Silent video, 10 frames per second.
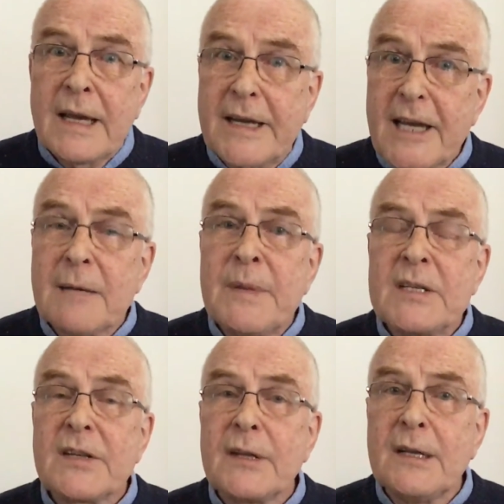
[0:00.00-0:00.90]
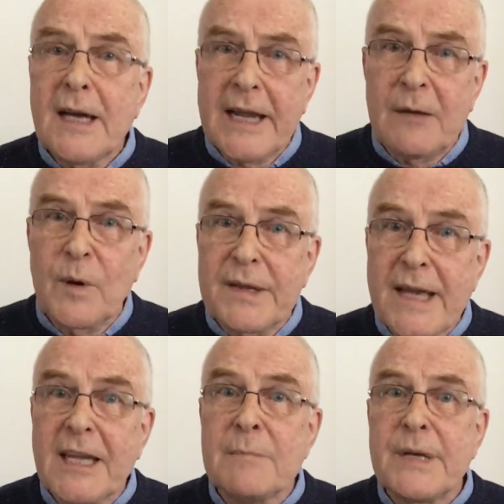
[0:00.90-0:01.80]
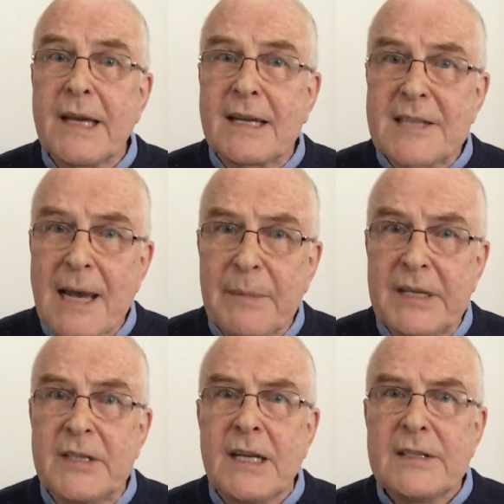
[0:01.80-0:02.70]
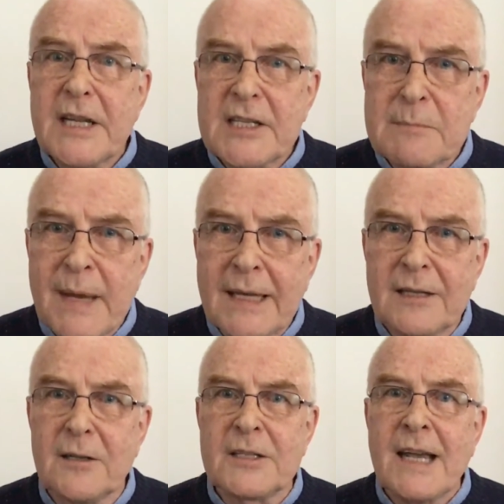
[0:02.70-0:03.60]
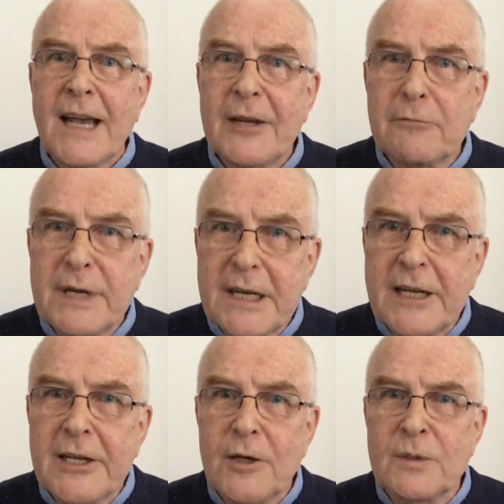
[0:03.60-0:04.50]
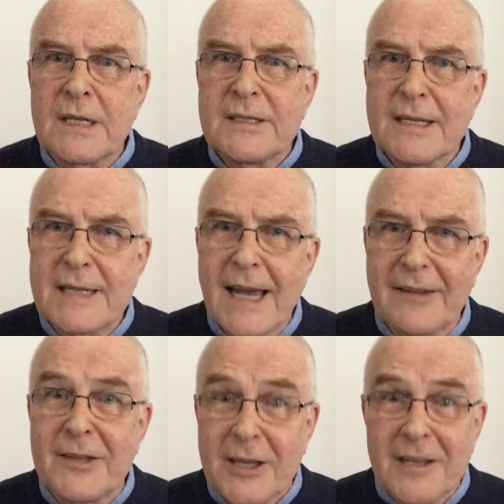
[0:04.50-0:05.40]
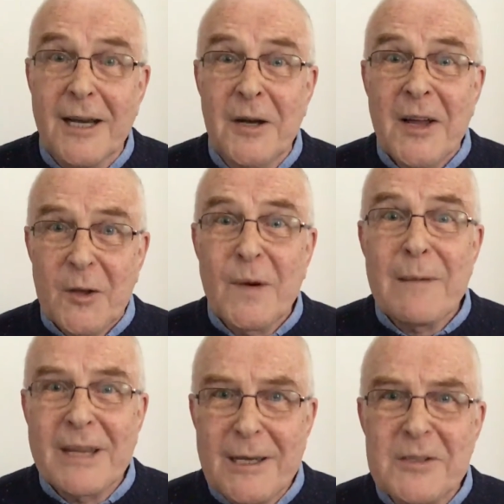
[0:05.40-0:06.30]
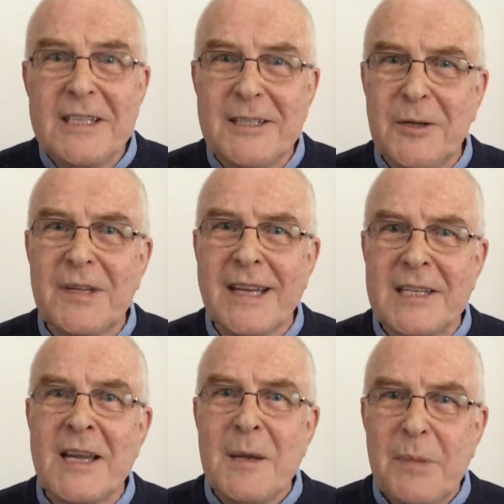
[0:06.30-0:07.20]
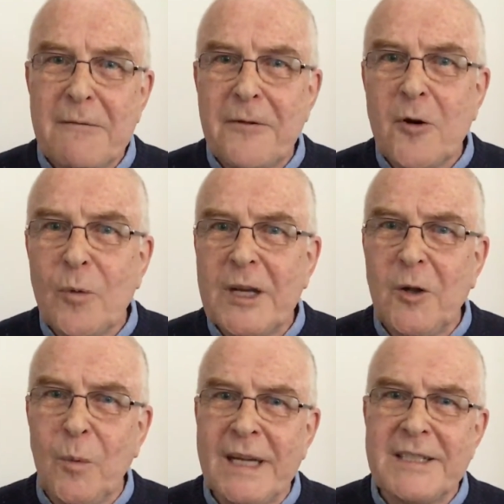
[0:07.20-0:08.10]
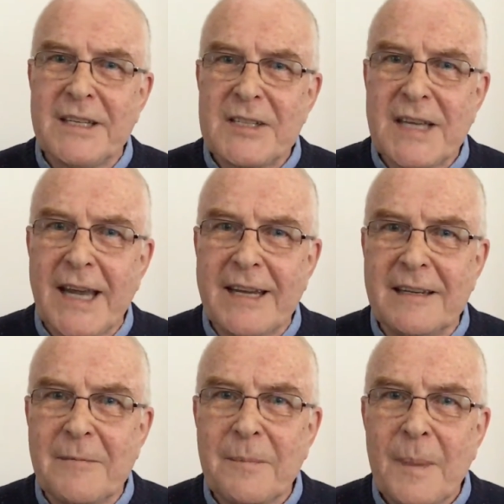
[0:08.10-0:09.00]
Get them into the light where they can be examined, dismantled and ridiculed to death. You know, the way we used to do things before we all went insane.